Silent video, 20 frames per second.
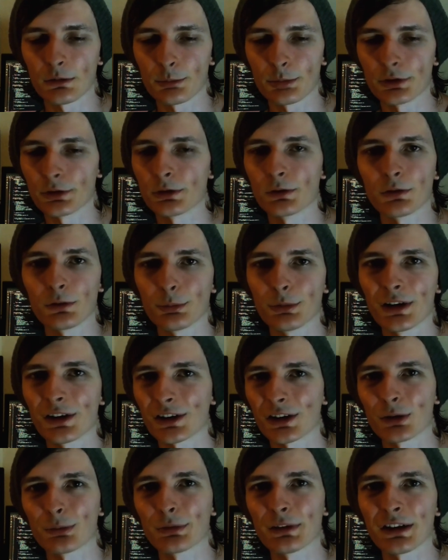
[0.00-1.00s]
beautiful
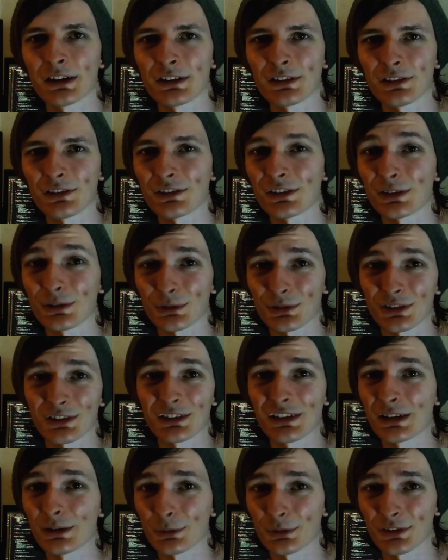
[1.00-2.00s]
markup and style sheet
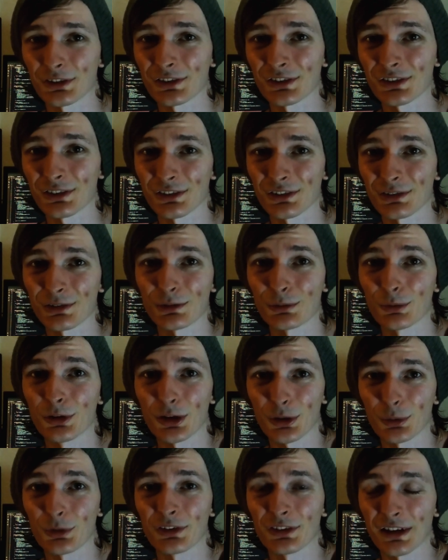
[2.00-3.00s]
languages to sort of
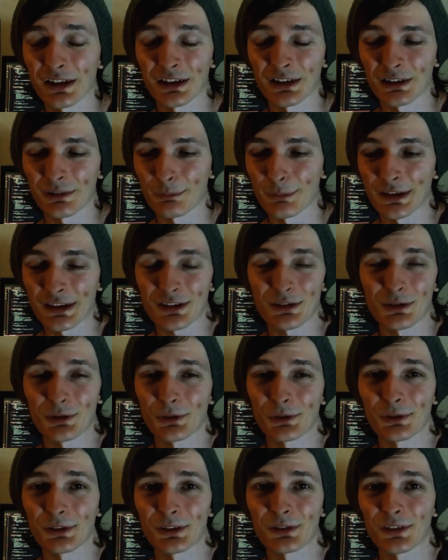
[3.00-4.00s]
work with and make
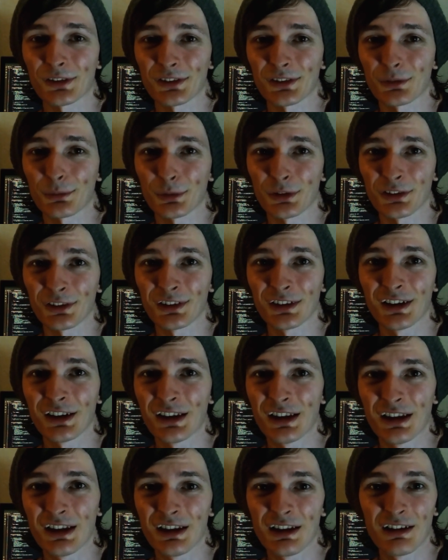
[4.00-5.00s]
user interfaces with,
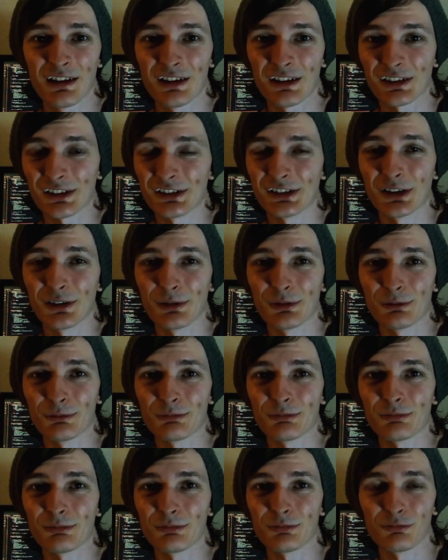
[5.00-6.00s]
you know,
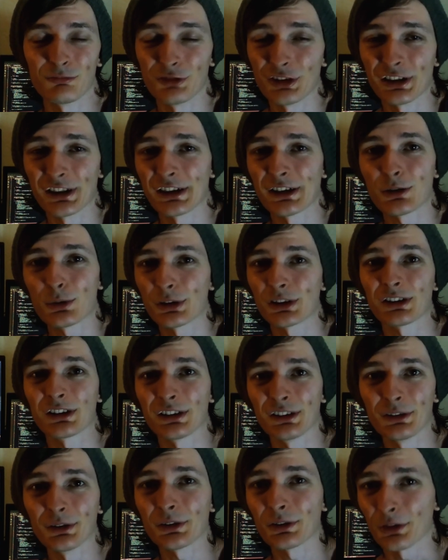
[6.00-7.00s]
really
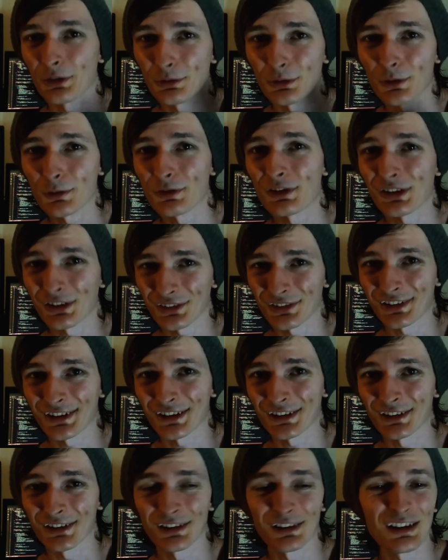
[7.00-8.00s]
quickly. You can throw things
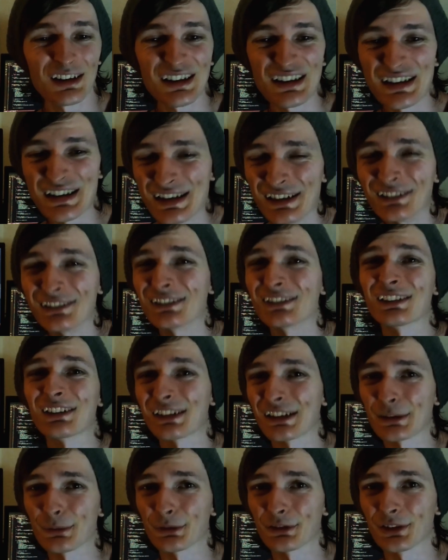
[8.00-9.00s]
together
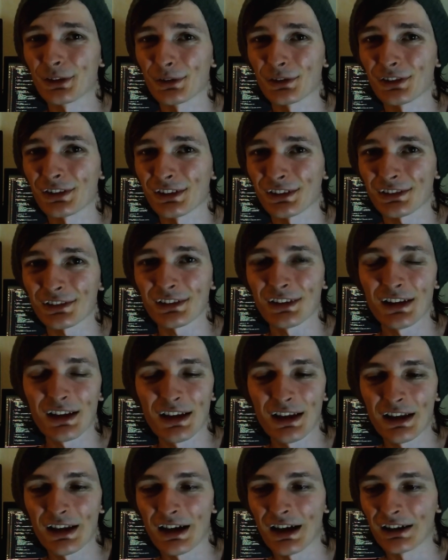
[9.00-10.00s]
instantly with those things.
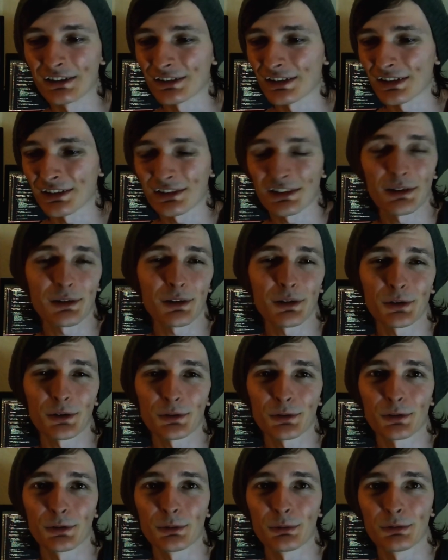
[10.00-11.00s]
And the same goes
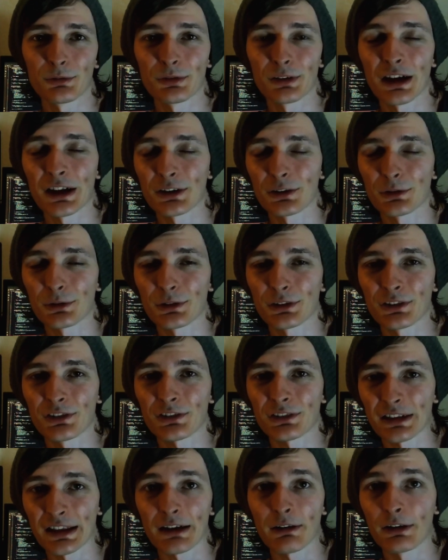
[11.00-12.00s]
for Android's
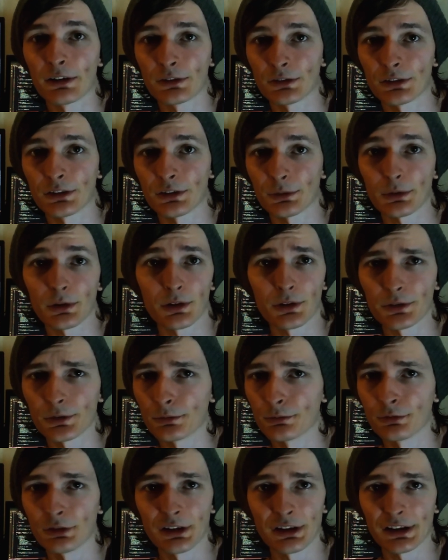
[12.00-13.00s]
layout engine as well. It's
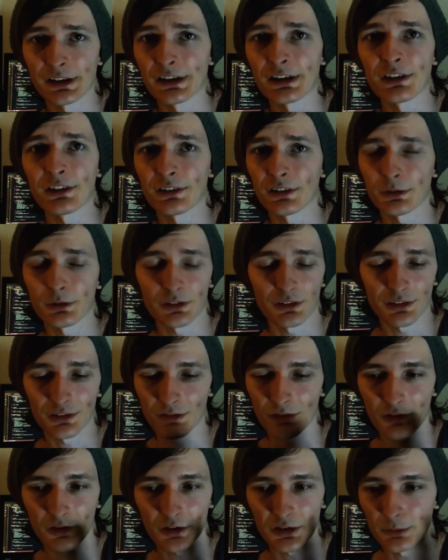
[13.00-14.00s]
really easy.
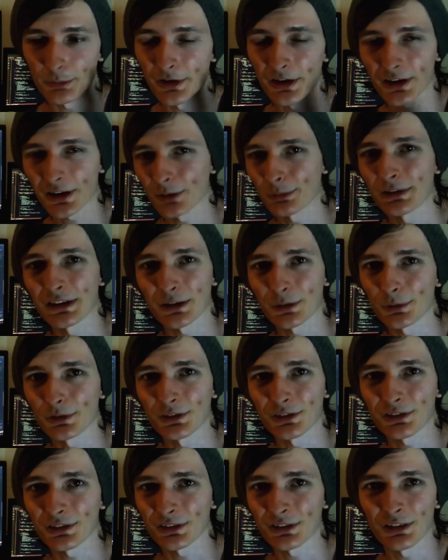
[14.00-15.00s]
You've got your markup
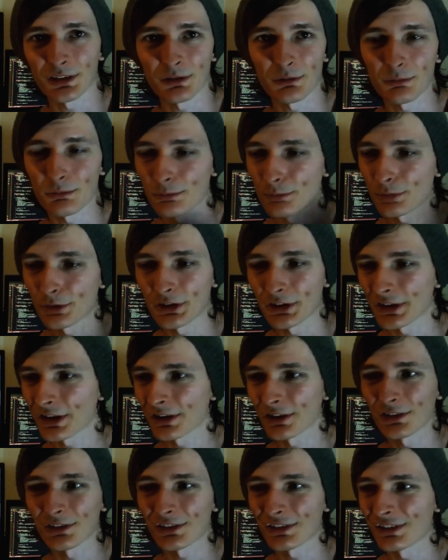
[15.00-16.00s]
language and you put your
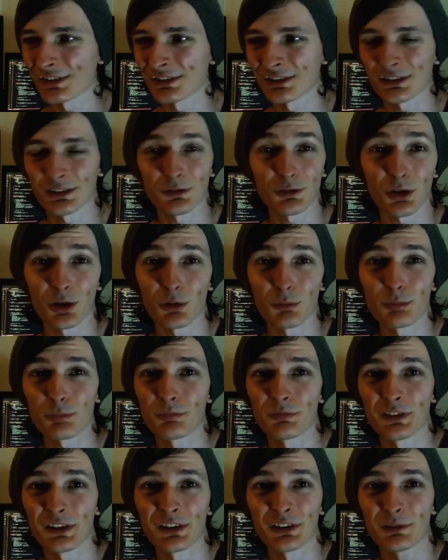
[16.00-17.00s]
colors in. You've got
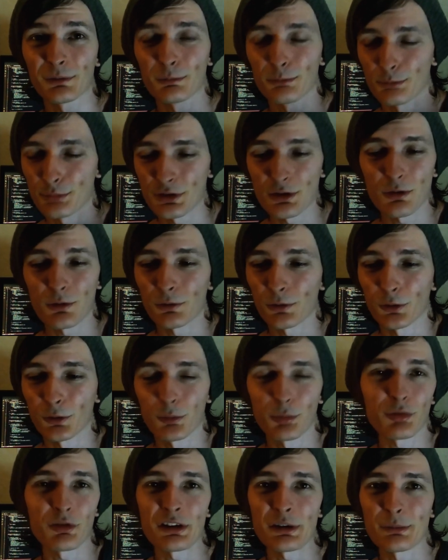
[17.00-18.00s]
these beautiful
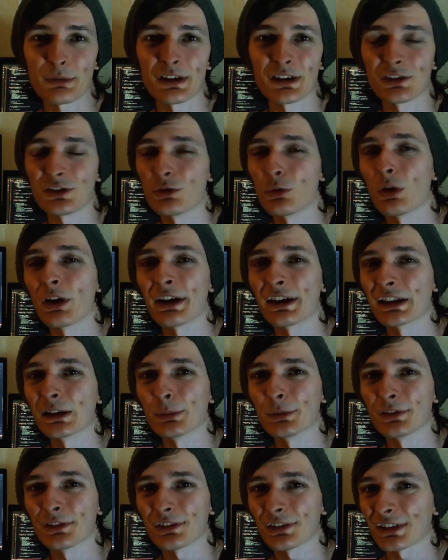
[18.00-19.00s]
pre-made UI
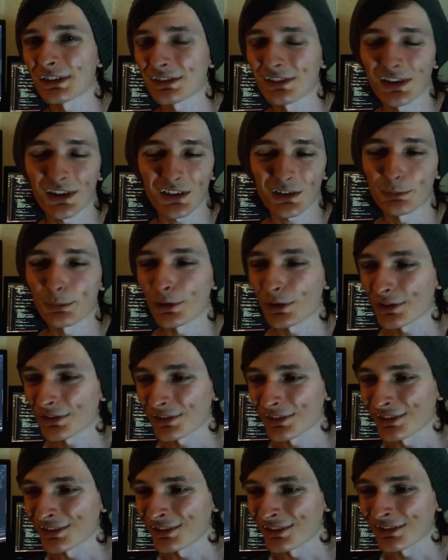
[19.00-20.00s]
elements like text
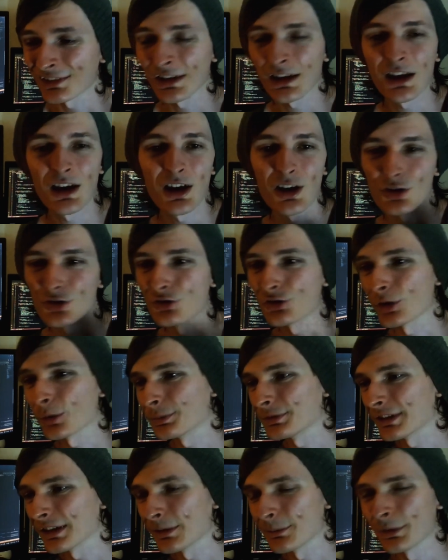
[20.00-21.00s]
boxes,
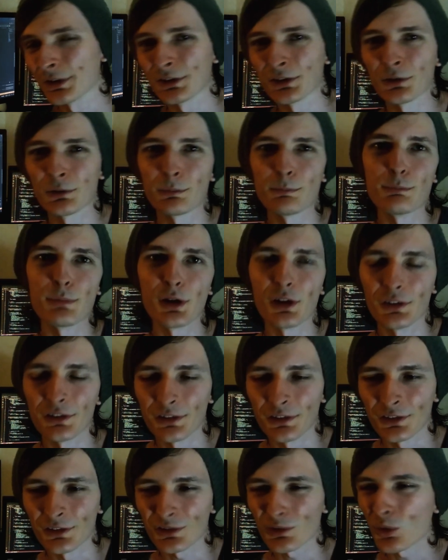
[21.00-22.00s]
drop-down menus,
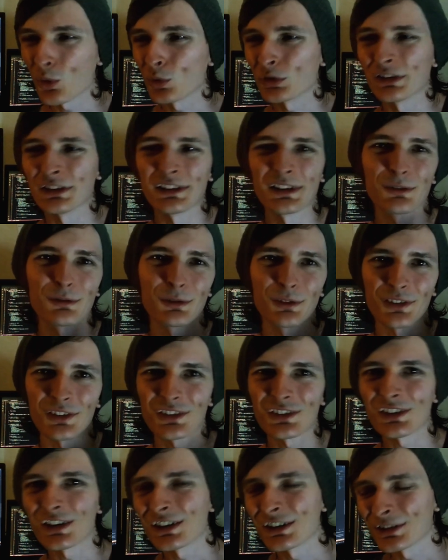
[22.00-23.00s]
buttons, all in different
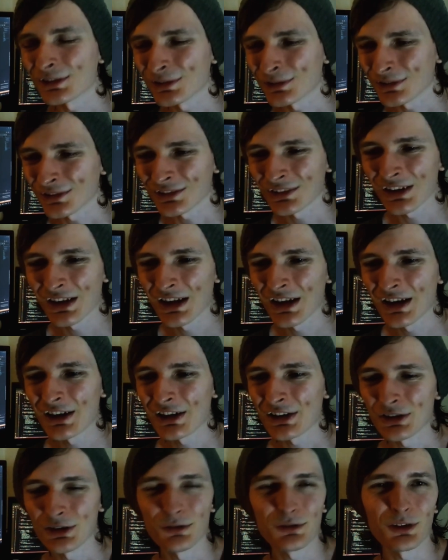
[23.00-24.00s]
styles.
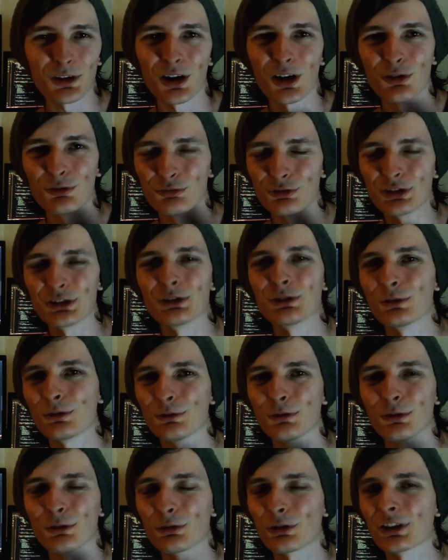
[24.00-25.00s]
You've got a real
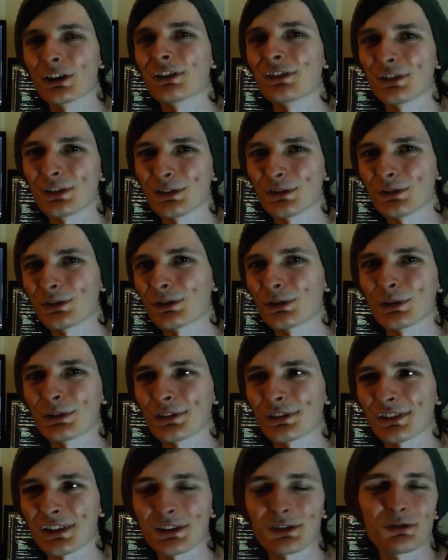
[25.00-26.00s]
variety of
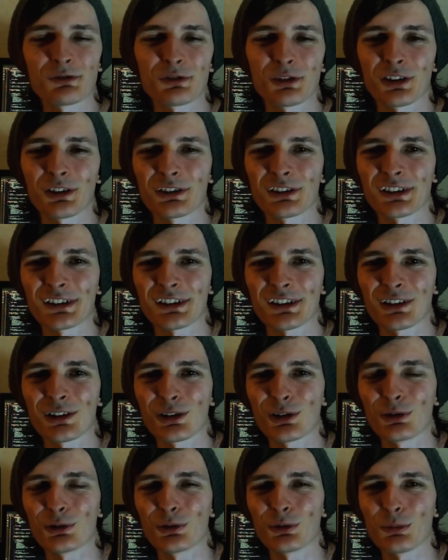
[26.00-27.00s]
choice, and you've got like a
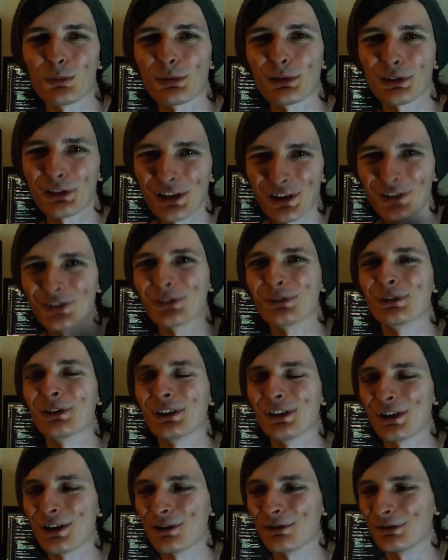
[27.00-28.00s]
whole plethora
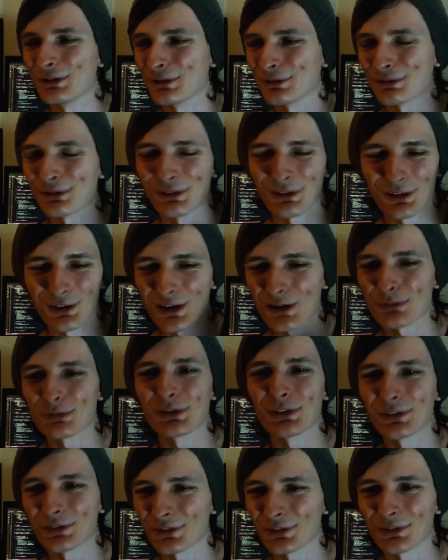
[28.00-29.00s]
of different
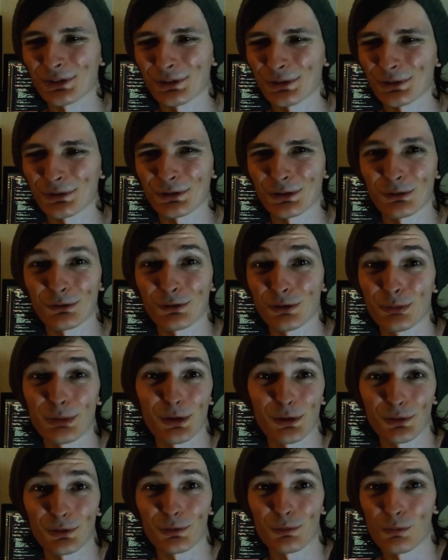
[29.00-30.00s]
libraries to choose from for
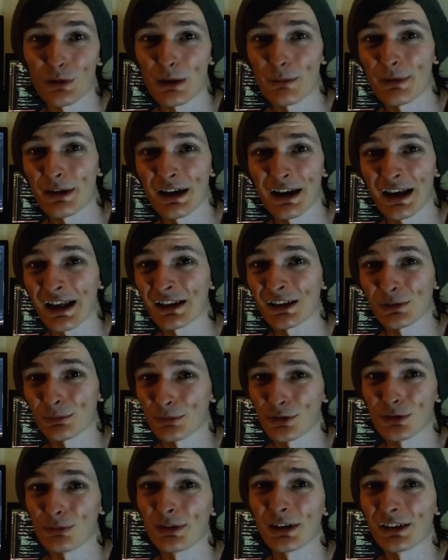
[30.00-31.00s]
both web and
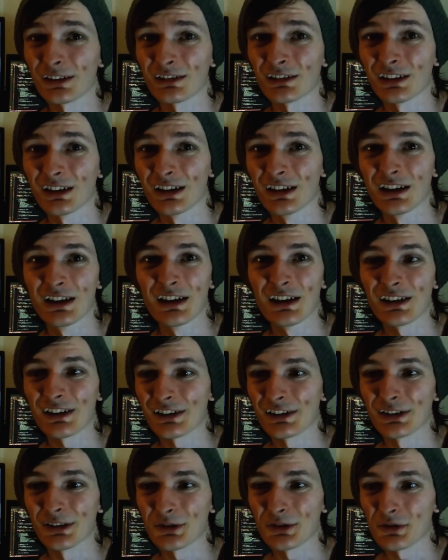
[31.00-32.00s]
mobile.
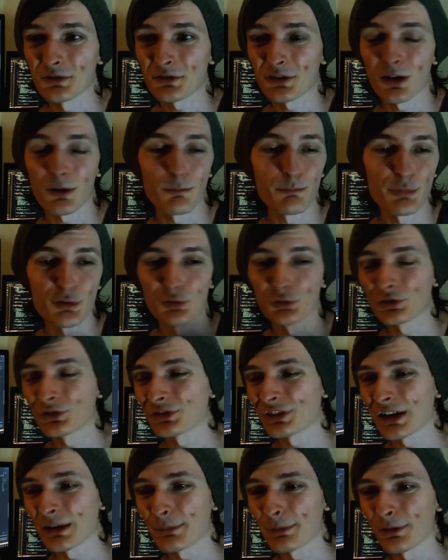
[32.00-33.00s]
You know, you've got
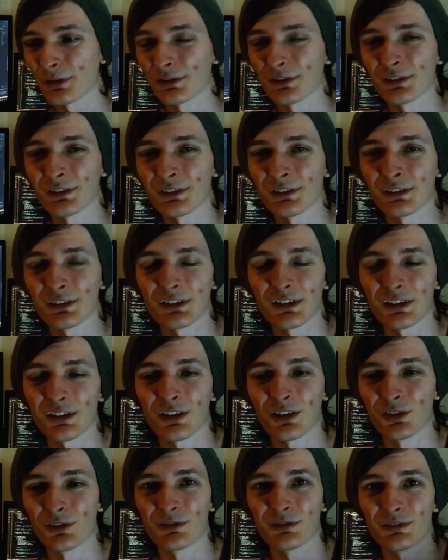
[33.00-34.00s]
Bootstrap on
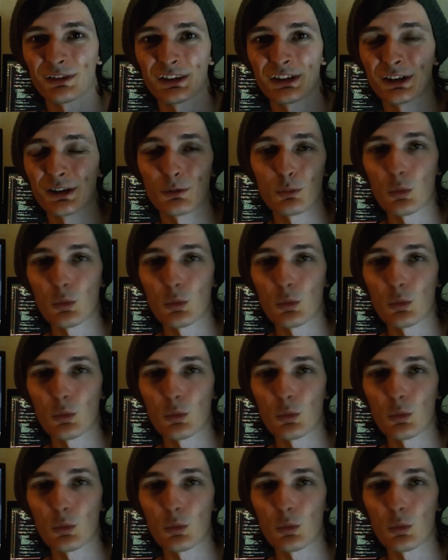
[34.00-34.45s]
you know,